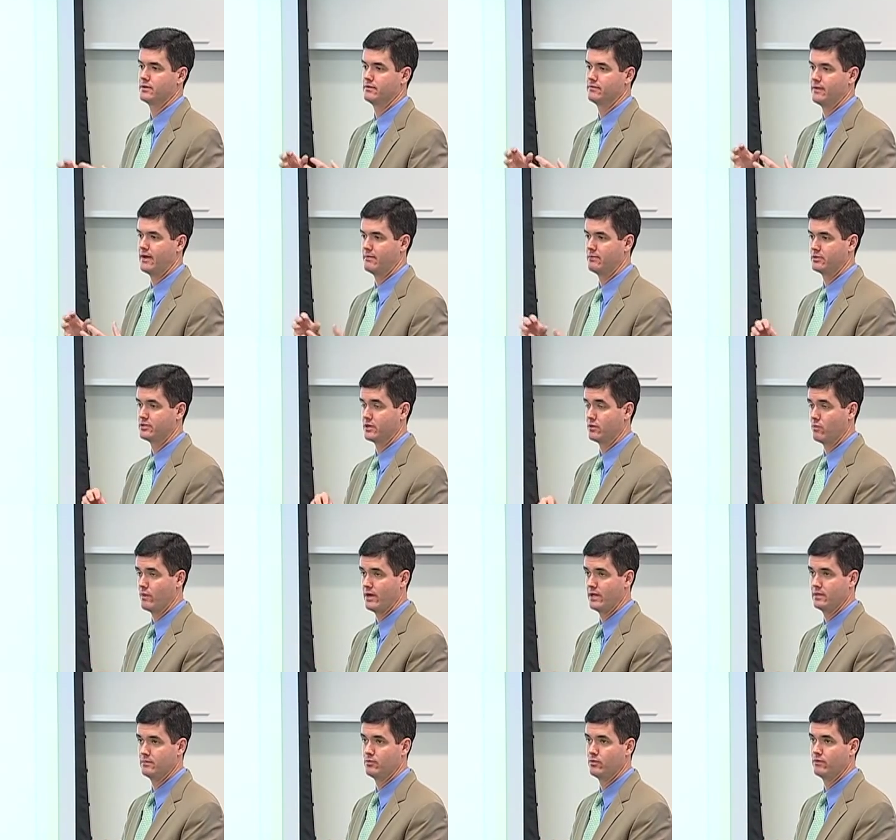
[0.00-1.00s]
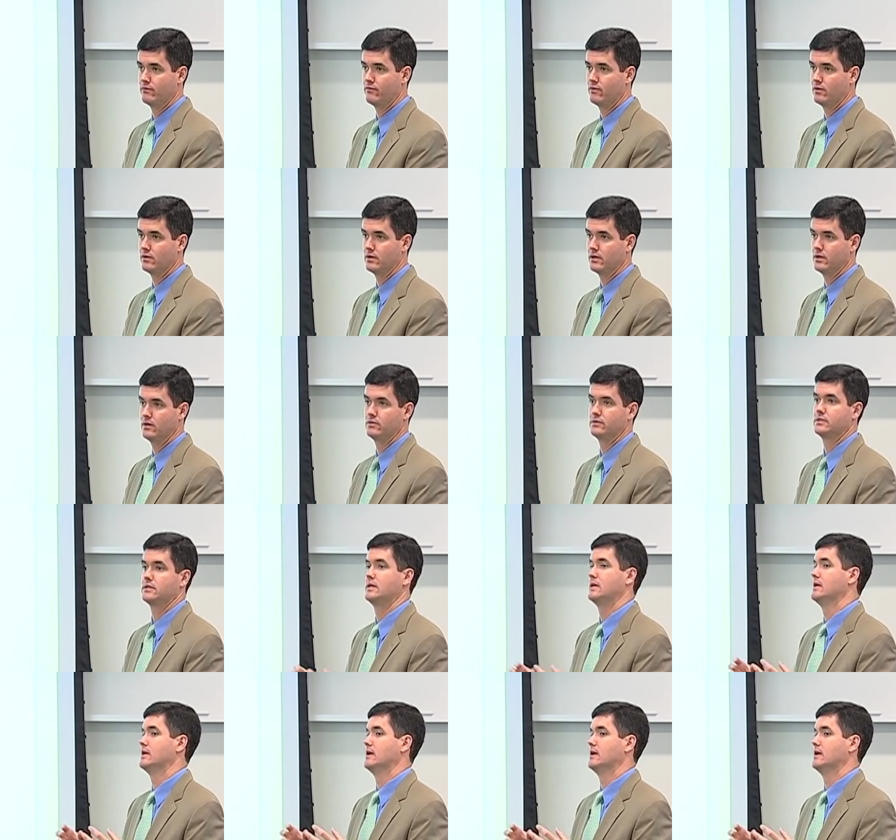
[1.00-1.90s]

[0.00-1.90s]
of how much I weight the portfolios.